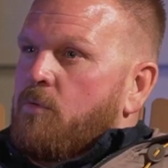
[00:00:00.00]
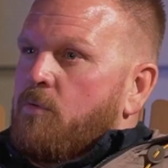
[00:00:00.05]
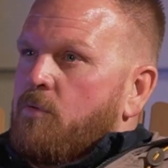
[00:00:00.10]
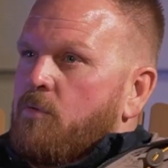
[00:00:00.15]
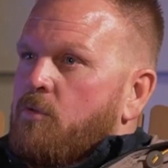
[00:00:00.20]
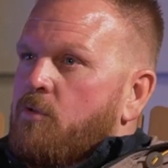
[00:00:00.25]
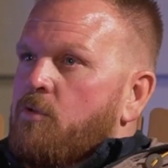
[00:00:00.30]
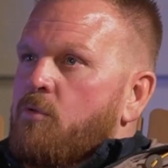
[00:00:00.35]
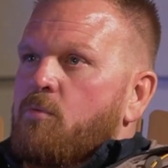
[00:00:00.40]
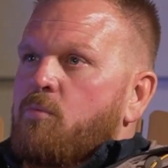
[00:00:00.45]

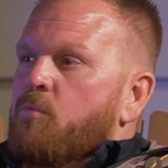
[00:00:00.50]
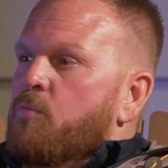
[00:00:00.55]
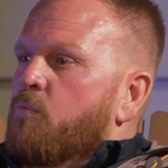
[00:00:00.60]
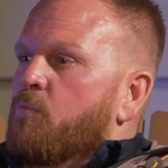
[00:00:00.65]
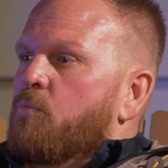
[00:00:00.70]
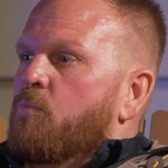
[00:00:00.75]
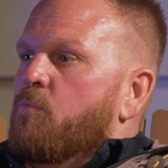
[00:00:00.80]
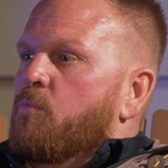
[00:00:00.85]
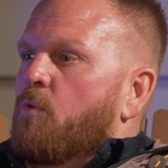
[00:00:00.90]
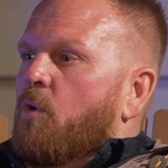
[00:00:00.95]
You
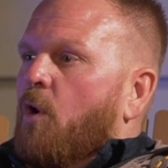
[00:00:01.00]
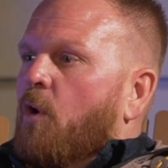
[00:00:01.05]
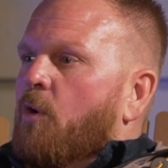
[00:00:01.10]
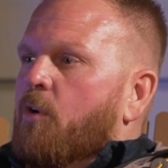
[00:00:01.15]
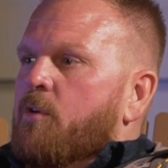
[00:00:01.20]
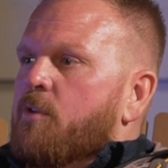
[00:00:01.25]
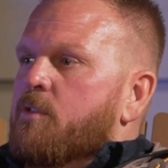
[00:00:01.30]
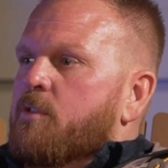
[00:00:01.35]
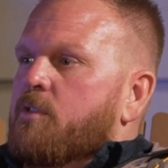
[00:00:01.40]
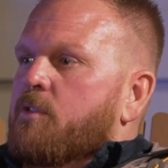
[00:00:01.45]

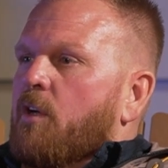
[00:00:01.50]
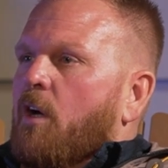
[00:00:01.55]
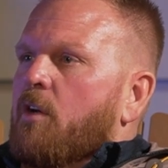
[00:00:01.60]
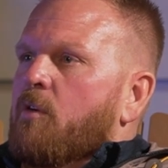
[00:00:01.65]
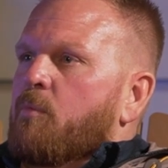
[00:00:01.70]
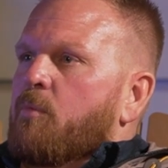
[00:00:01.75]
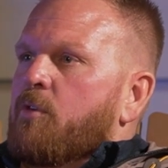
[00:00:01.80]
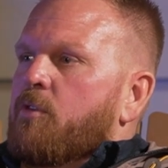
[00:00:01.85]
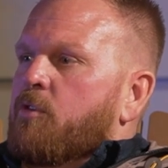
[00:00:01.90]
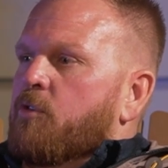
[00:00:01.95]
aren't
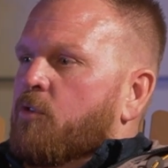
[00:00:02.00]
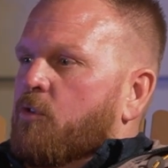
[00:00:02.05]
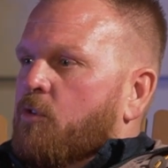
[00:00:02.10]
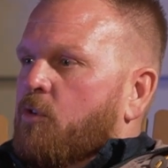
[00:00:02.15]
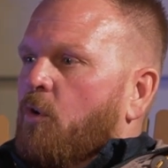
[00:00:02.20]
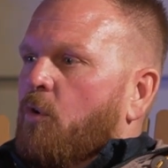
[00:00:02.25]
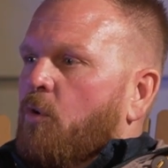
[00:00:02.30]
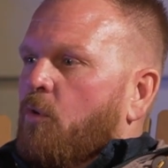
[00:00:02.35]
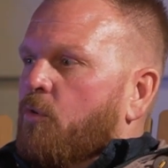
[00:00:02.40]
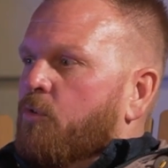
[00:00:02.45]
done with your
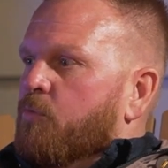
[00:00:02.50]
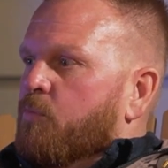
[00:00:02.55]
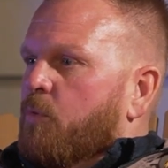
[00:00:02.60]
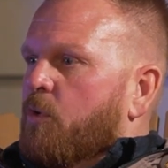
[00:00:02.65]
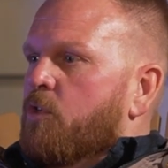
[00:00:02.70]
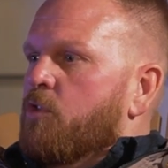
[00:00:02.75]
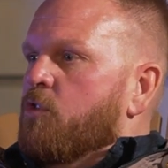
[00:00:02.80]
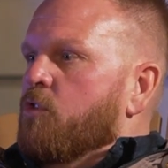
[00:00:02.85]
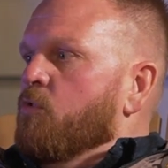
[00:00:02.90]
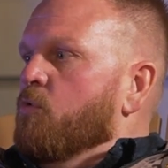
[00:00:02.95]
goals.
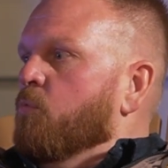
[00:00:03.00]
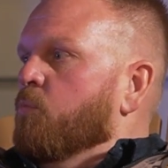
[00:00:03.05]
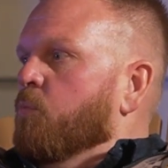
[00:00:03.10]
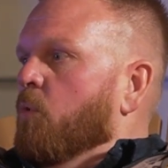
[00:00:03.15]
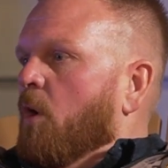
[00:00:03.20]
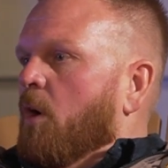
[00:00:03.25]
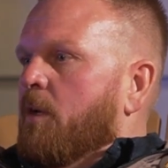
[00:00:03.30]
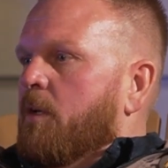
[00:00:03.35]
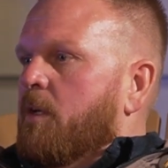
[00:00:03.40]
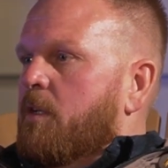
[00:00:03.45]
What you
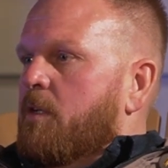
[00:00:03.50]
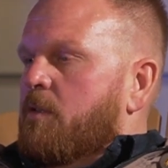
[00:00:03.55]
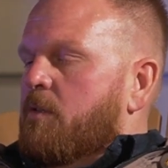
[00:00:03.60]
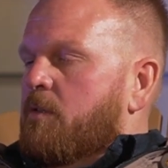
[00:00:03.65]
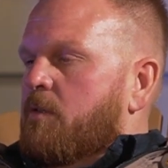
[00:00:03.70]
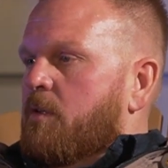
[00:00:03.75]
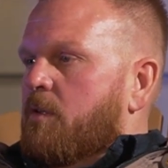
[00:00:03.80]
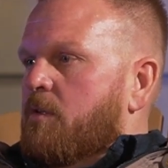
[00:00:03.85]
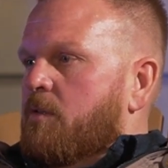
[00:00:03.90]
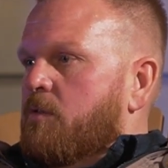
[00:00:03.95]
want
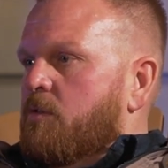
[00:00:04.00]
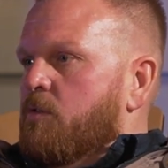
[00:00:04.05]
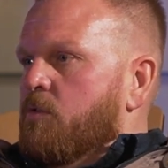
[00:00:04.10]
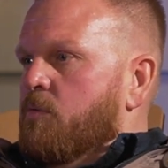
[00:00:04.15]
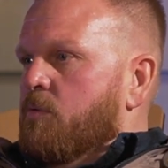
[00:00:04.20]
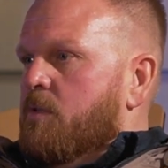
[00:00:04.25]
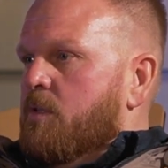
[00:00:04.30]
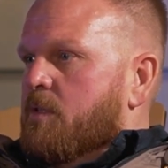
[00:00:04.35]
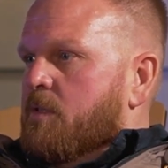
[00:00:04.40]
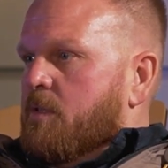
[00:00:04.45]
and
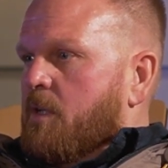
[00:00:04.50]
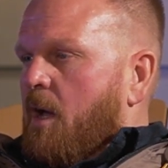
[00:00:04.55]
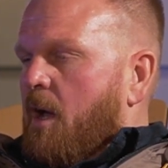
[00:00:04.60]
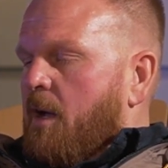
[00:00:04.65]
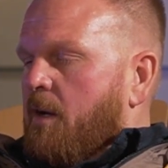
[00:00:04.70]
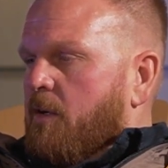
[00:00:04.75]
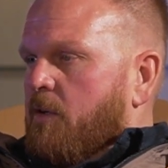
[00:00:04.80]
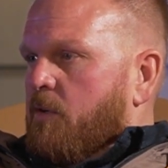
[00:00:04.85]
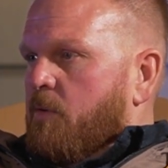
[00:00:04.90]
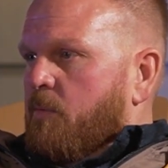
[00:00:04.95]
you
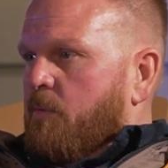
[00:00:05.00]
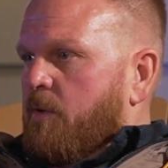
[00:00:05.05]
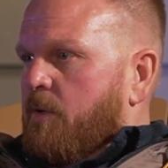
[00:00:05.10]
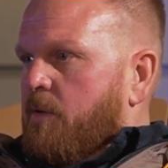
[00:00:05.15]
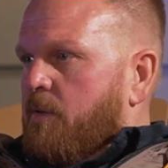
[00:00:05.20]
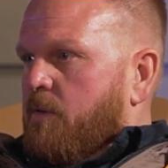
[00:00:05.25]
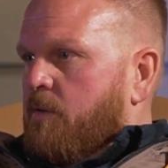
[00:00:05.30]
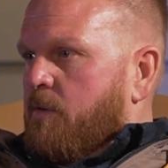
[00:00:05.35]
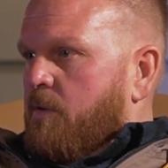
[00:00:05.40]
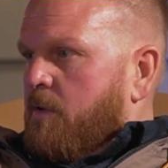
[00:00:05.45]
desire
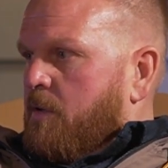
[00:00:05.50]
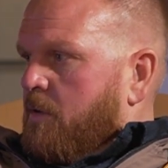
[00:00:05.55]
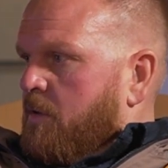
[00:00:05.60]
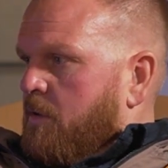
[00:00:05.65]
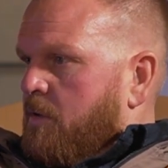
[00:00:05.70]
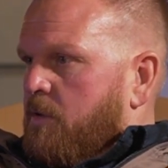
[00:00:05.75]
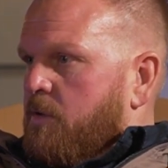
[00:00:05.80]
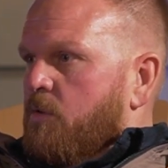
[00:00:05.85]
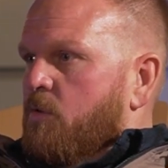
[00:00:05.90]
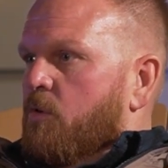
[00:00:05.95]
with
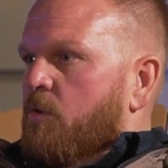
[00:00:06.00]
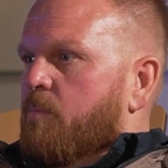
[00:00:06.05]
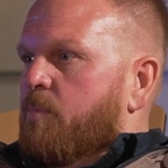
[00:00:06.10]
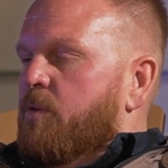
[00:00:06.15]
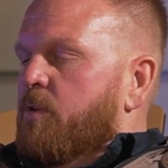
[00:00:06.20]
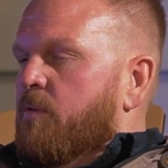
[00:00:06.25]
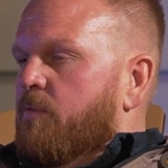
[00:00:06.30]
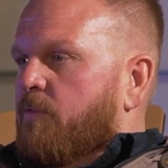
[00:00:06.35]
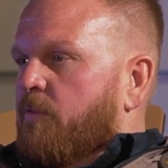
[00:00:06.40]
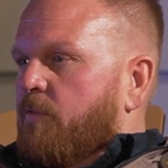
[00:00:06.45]
your
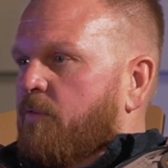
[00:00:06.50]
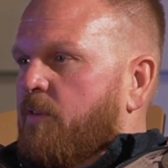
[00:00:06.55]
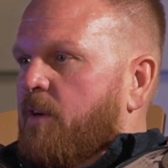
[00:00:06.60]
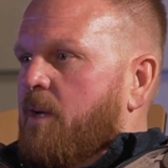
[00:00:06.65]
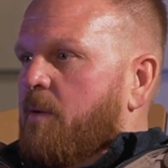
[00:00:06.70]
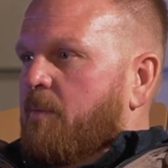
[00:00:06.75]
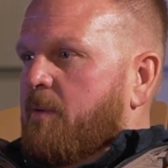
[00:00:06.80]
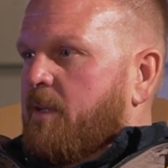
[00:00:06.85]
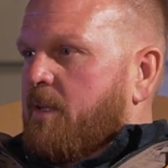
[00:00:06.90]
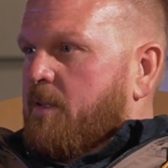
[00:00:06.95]
beautiful
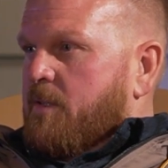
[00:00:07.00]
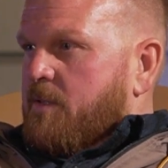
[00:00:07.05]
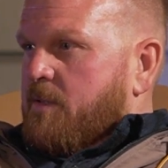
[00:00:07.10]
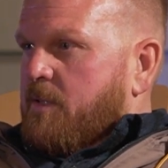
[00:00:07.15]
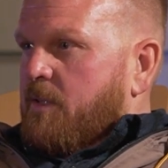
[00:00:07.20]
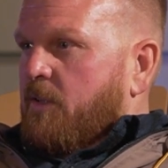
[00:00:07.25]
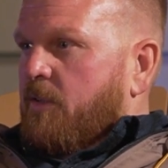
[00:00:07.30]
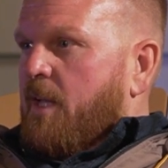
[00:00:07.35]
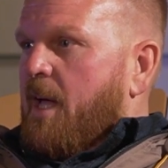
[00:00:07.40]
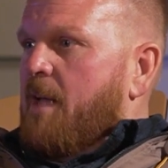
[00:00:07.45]
family is
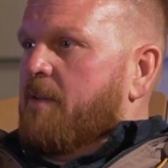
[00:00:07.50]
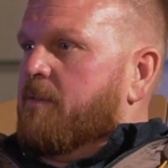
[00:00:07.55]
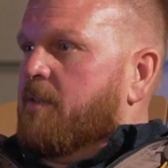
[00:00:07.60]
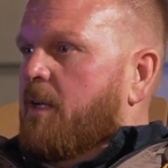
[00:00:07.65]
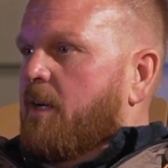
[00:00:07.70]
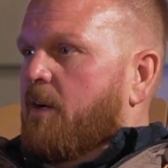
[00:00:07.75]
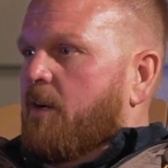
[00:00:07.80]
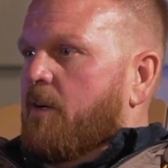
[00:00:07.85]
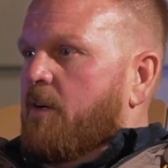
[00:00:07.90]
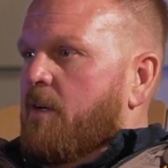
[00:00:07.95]
still out
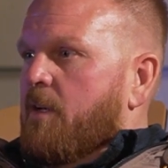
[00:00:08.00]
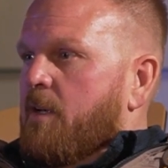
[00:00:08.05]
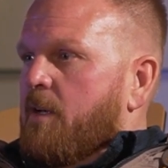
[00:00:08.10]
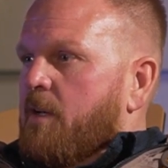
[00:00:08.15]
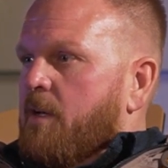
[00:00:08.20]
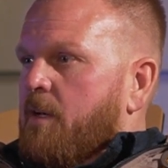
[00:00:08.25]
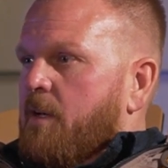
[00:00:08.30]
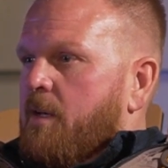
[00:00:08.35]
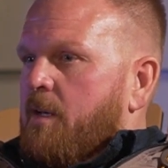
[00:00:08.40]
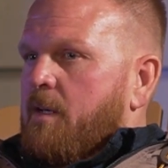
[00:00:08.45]
there.
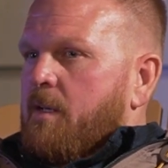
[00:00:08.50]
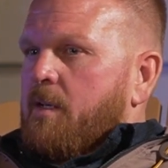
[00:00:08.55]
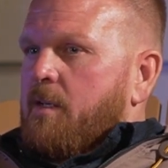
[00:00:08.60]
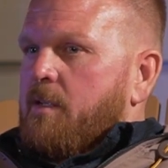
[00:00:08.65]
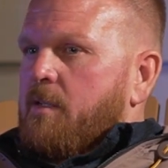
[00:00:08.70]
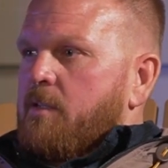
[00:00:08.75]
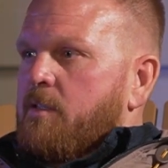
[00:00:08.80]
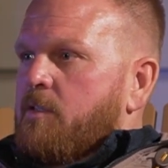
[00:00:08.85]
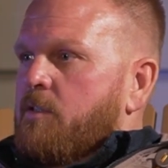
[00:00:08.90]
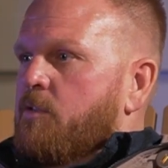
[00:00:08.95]

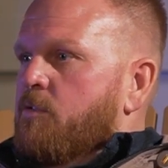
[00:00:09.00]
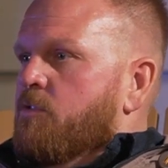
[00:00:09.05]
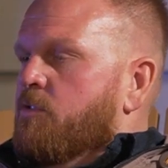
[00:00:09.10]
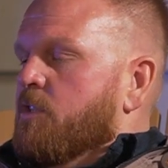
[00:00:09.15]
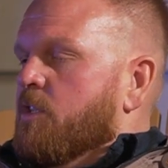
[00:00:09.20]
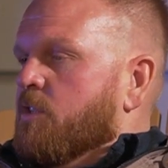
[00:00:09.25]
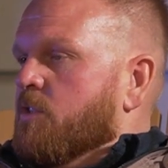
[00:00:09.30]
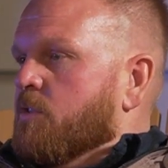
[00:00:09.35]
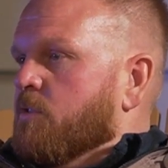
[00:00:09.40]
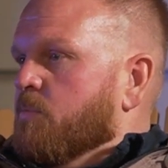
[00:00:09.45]
You
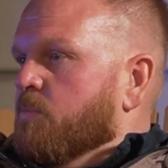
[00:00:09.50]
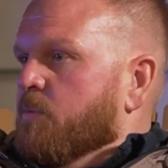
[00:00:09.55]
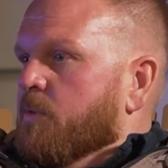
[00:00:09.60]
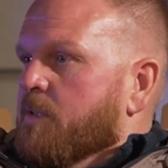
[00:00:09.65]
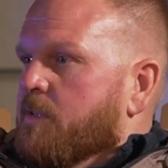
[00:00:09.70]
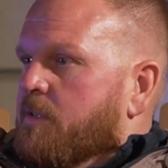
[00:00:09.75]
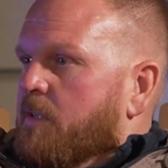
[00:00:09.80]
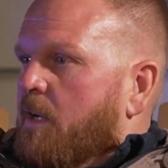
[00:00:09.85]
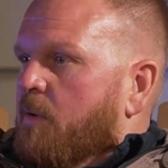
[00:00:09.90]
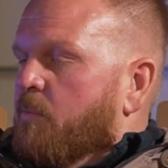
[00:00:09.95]
just were
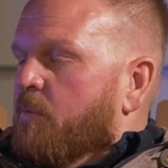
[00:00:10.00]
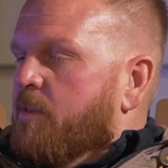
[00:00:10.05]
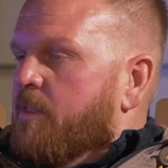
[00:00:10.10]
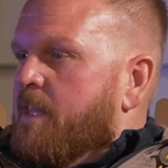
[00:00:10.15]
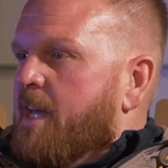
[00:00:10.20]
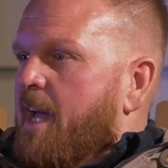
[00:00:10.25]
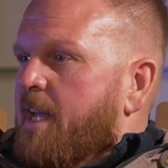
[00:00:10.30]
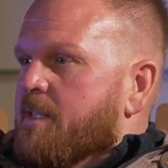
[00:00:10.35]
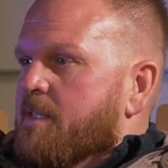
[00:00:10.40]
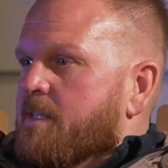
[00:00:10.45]
done with
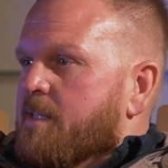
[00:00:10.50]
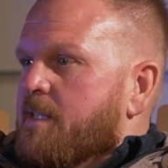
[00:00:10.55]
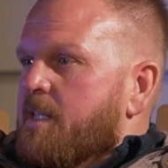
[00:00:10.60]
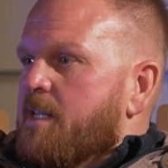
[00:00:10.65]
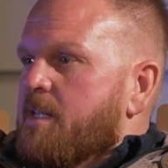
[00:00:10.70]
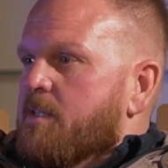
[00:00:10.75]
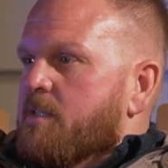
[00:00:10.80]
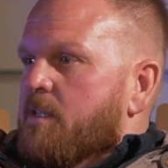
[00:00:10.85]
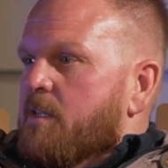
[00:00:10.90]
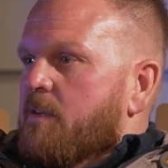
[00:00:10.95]
that
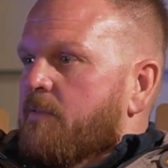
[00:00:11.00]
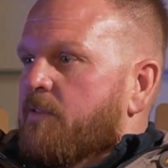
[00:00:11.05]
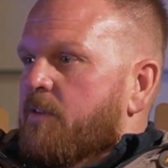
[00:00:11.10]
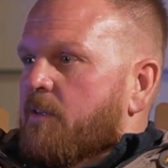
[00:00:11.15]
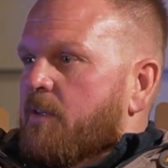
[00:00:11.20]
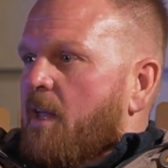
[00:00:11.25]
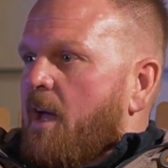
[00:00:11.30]
season of your